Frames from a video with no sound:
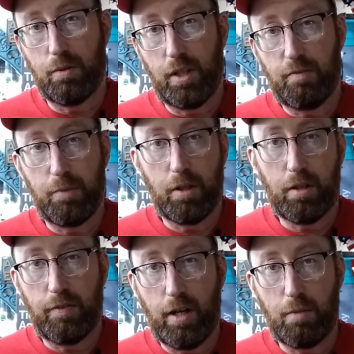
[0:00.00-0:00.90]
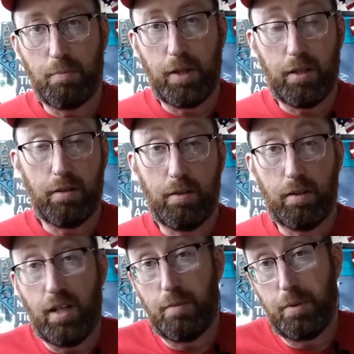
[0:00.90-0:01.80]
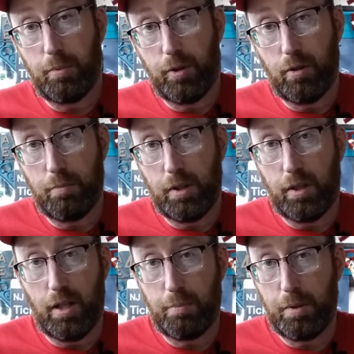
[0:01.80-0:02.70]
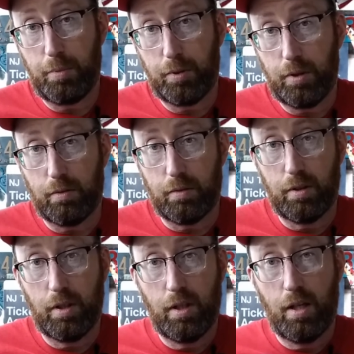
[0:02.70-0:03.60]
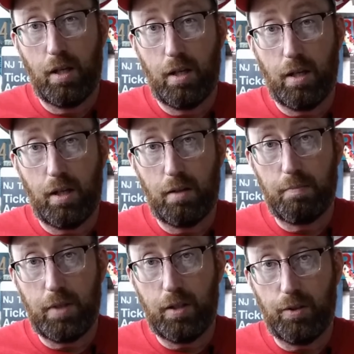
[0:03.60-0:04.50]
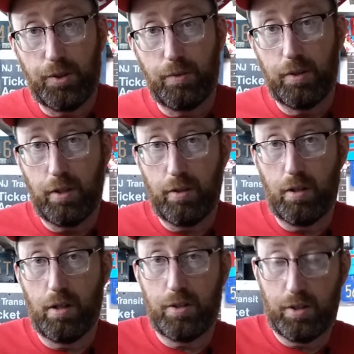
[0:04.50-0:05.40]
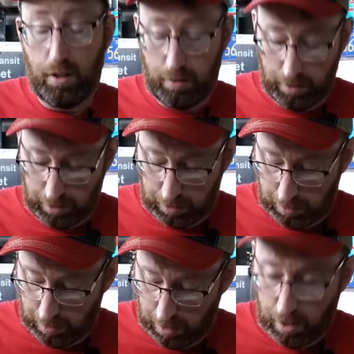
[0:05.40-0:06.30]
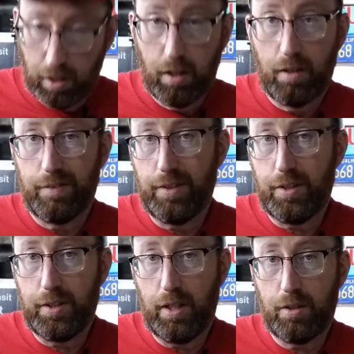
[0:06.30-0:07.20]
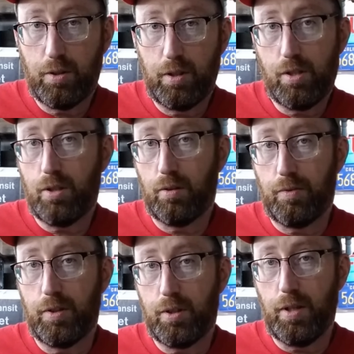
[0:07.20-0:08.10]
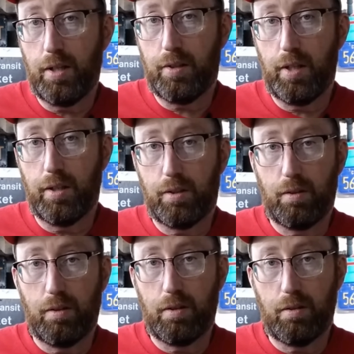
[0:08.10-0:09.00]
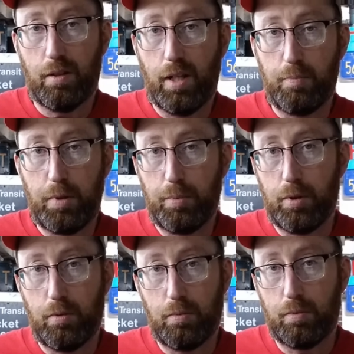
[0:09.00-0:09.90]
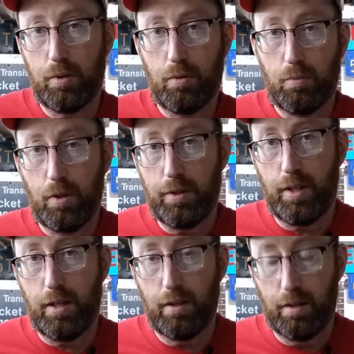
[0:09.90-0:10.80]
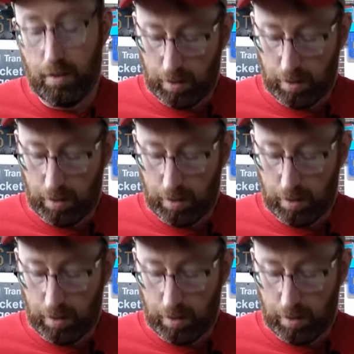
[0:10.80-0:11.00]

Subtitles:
Dave Murray of Iron Maiden. A lot of people know him, but a lot of people don't. And also another hard sell on this. This is not traditional for a Stratocaster, and a lot of people don't want that.